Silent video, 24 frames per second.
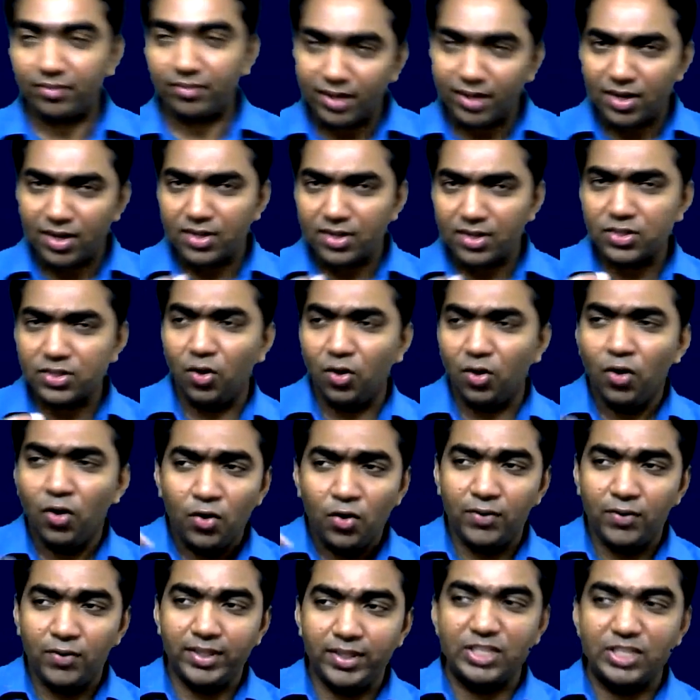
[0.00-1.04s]
So, with
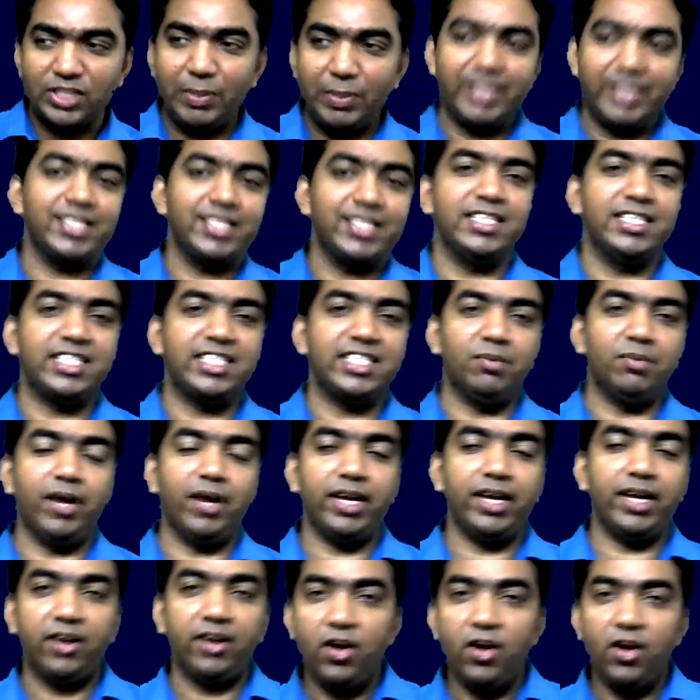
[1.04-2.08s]
these pictures in mind,
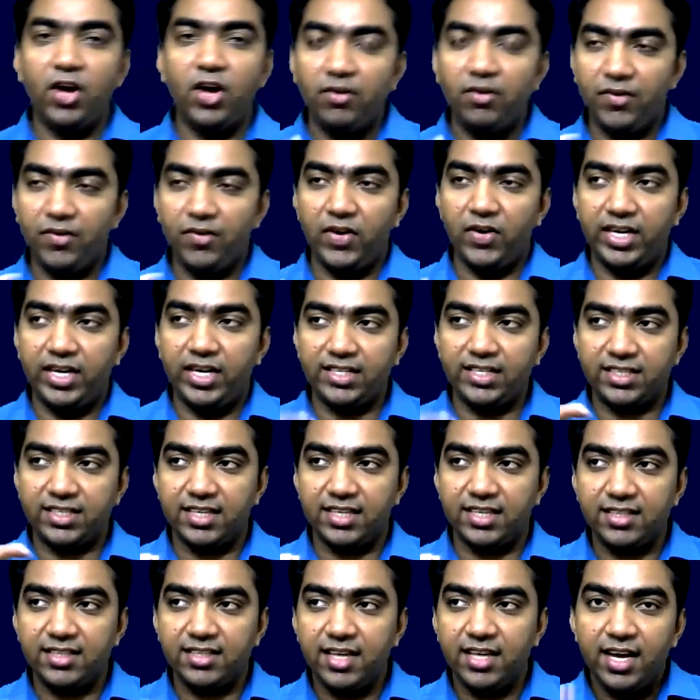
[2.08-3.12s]
we will
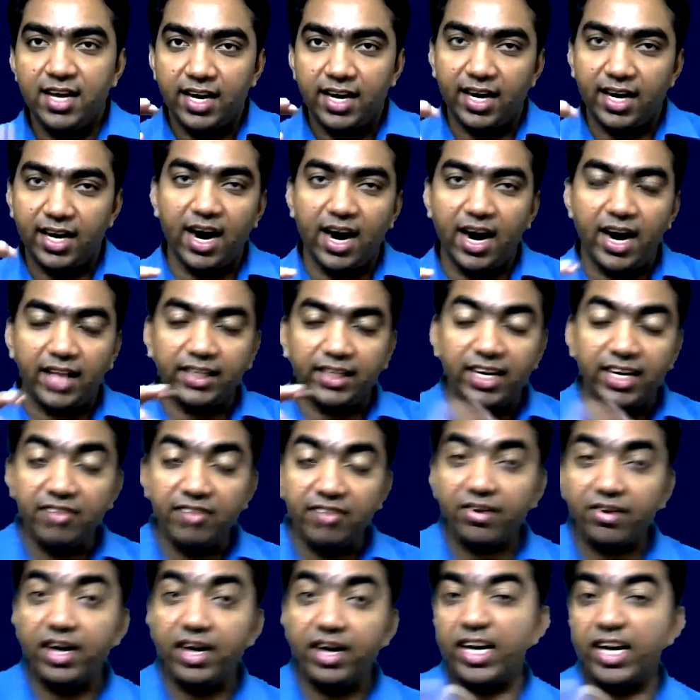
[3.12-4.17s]
discuss regarding the
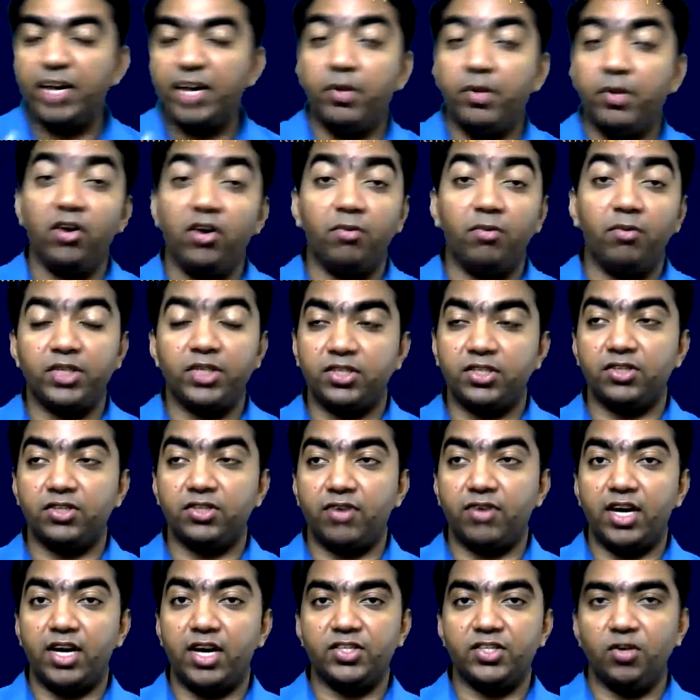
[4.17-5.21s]
different treatment options of
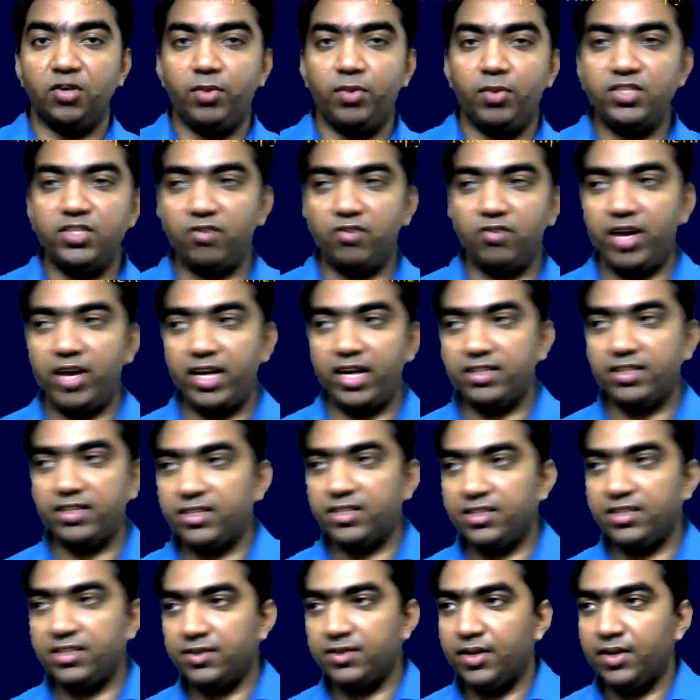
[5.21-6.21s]
carcinoma esophagus.